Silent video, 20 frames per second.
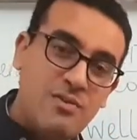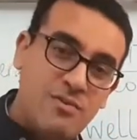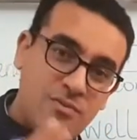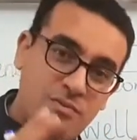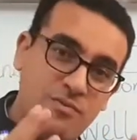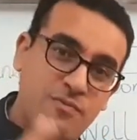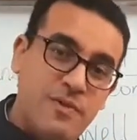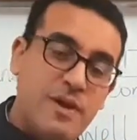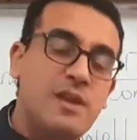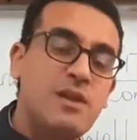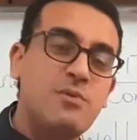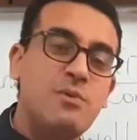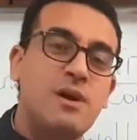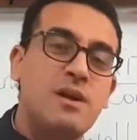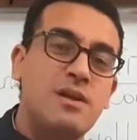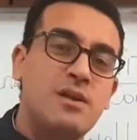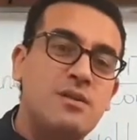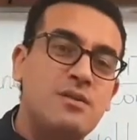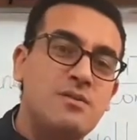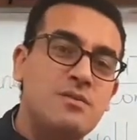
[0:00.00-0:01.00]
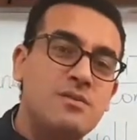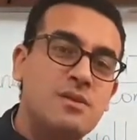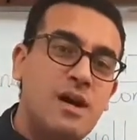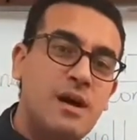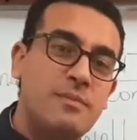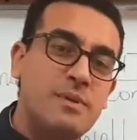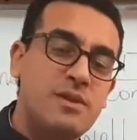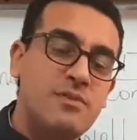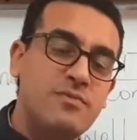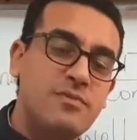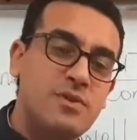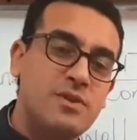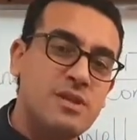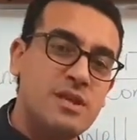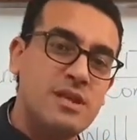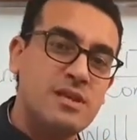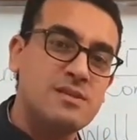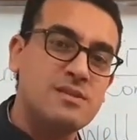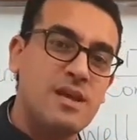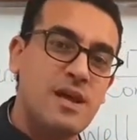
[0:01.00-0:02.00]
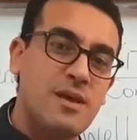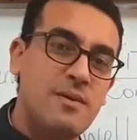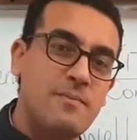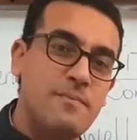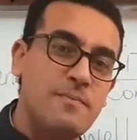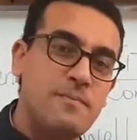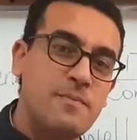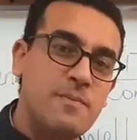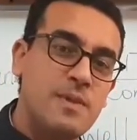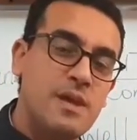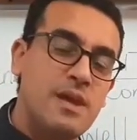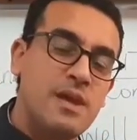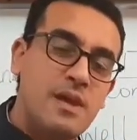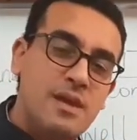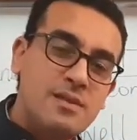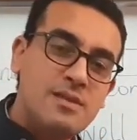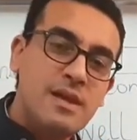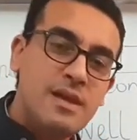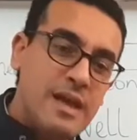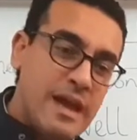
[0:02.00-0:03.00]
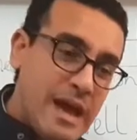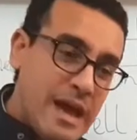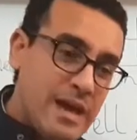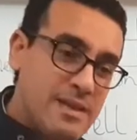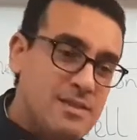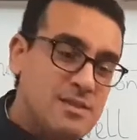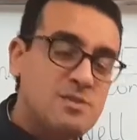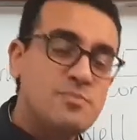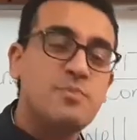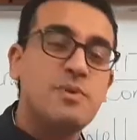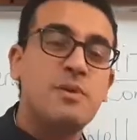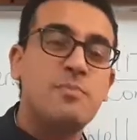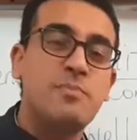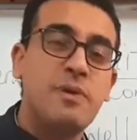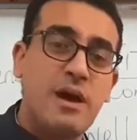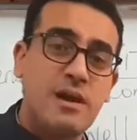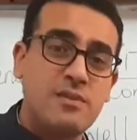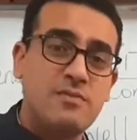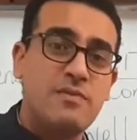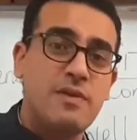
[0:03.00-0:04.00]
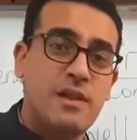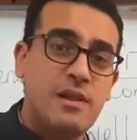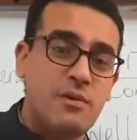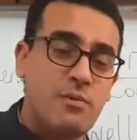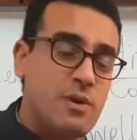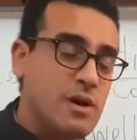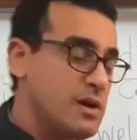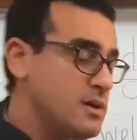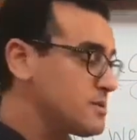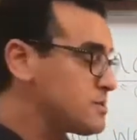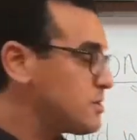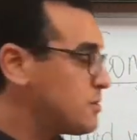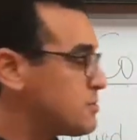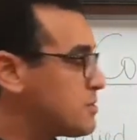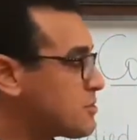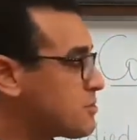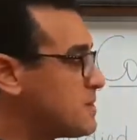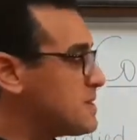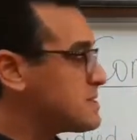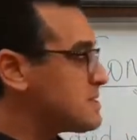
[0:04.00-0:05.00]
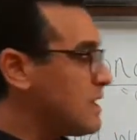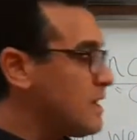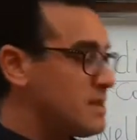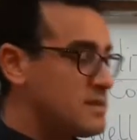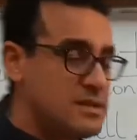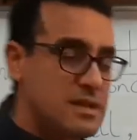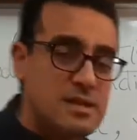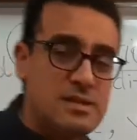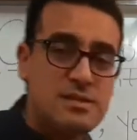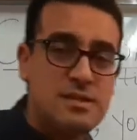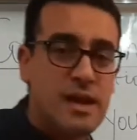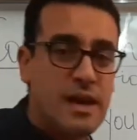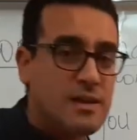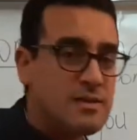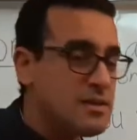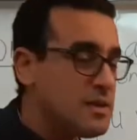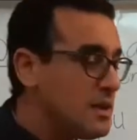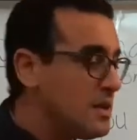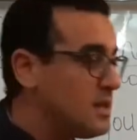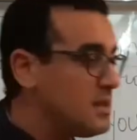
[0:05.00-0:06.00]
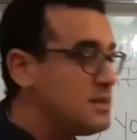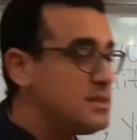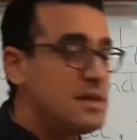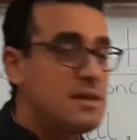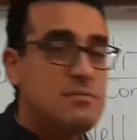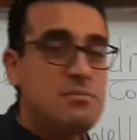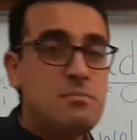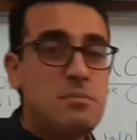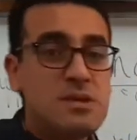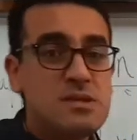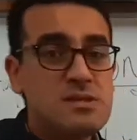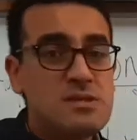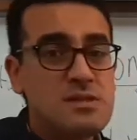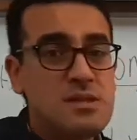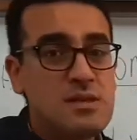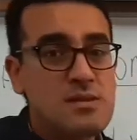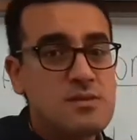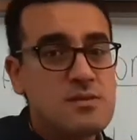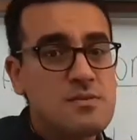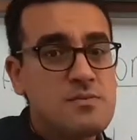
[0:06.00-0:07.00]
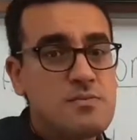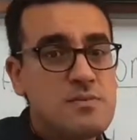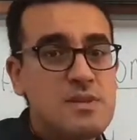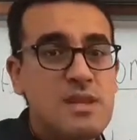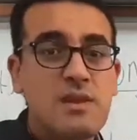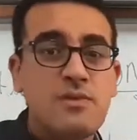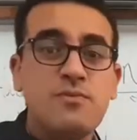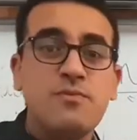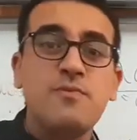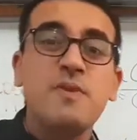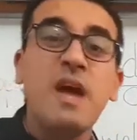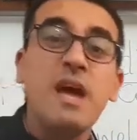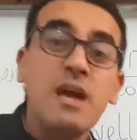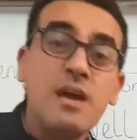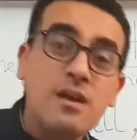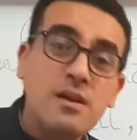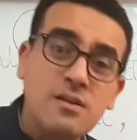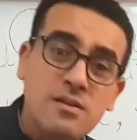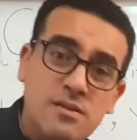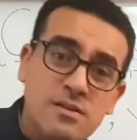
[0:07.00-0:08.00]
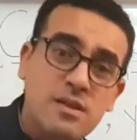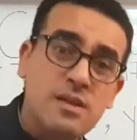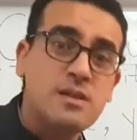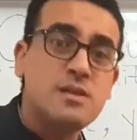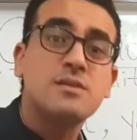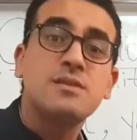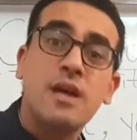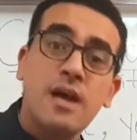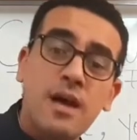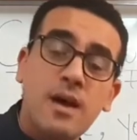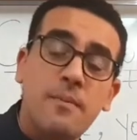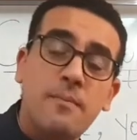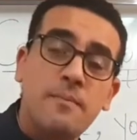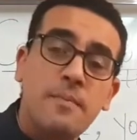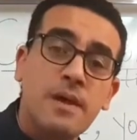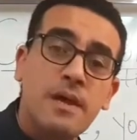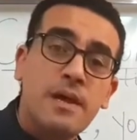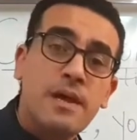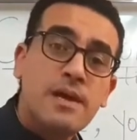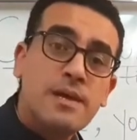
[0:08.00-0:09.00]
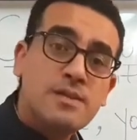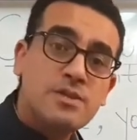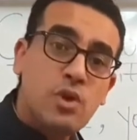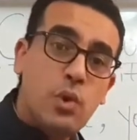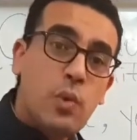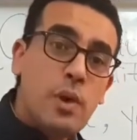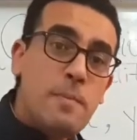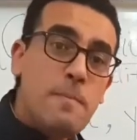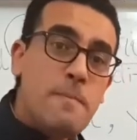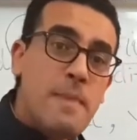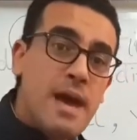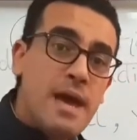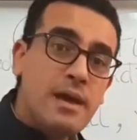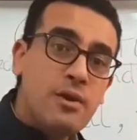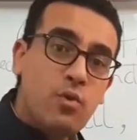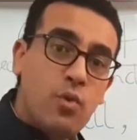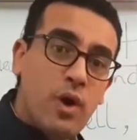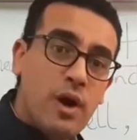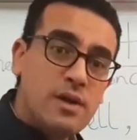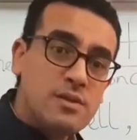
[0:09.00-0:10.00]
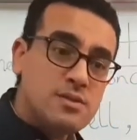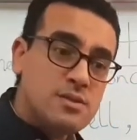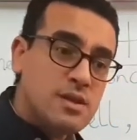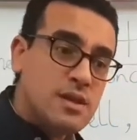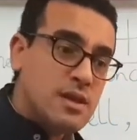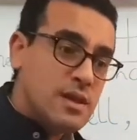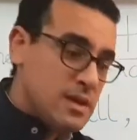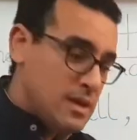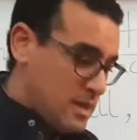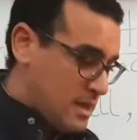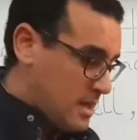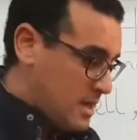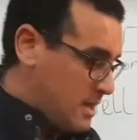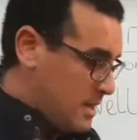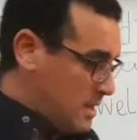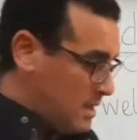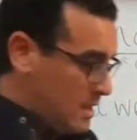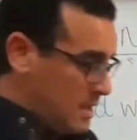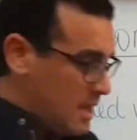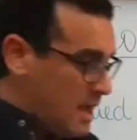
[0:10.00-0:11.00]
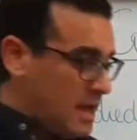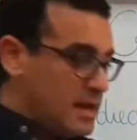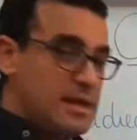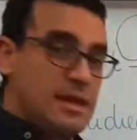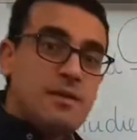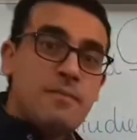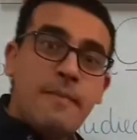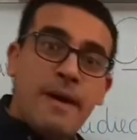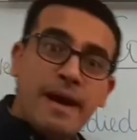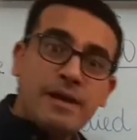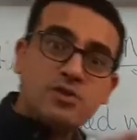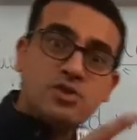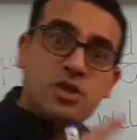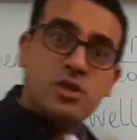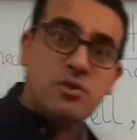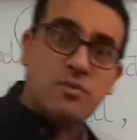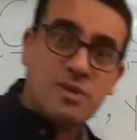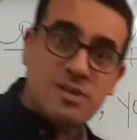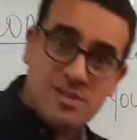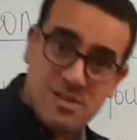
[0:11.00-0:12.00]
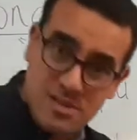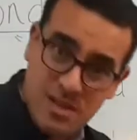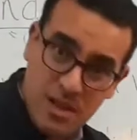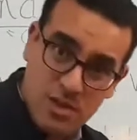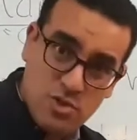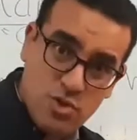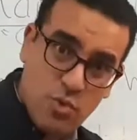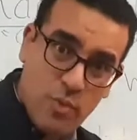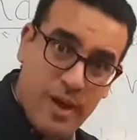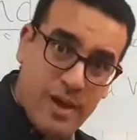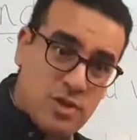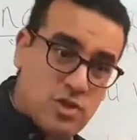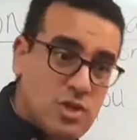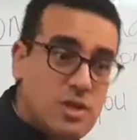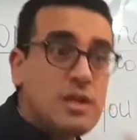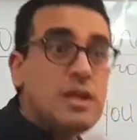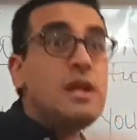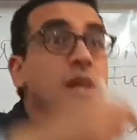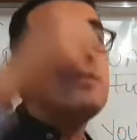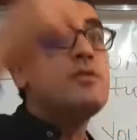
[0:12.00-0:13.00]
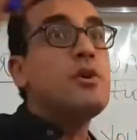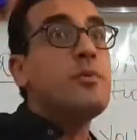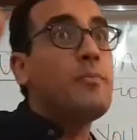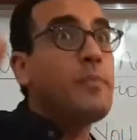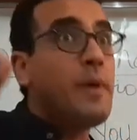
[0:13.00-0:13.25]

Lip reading: very well, for the exam. They hadn't prepared very well. So the result is that they missed it. They failed the exam. So we make what? An imaginary situation in the